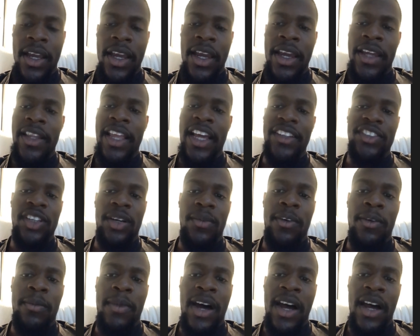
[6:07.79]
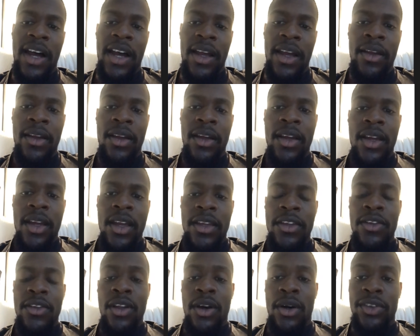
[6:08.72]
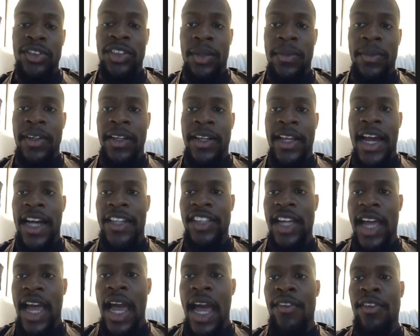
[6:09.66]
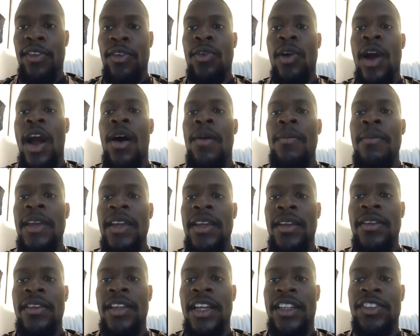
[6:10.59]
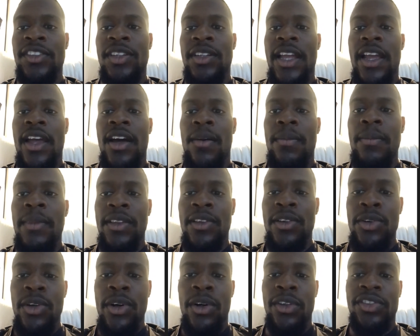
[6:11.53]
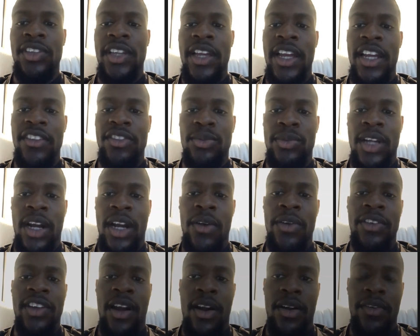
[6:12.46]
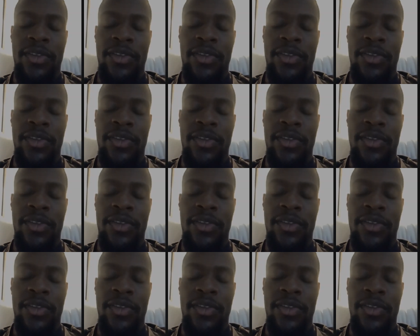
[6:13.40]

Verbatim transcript: And that's some of my, some of the guys I have around me that's going to help me do those things when I retire